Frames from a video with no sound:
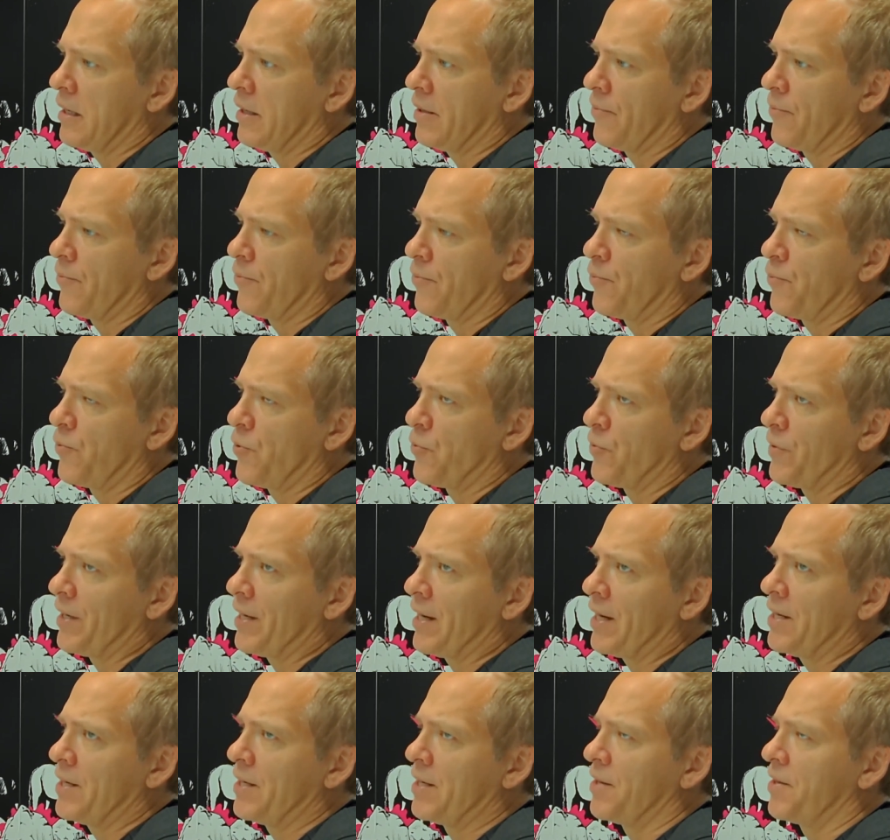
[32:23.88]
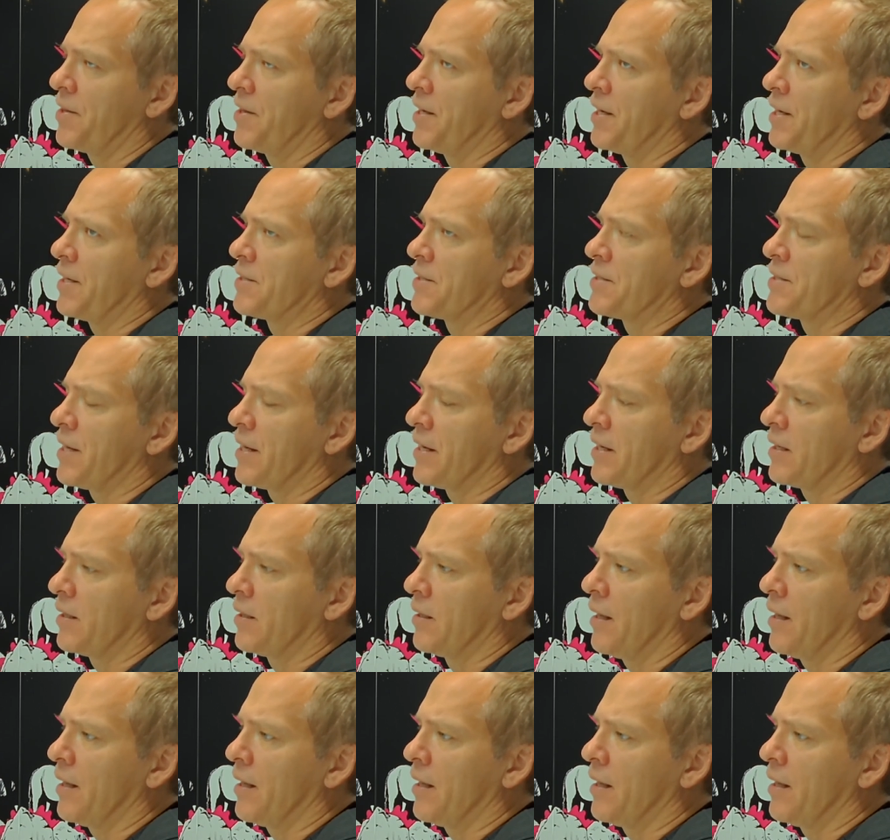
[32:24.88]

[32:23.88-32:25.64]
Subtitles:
when we get into things like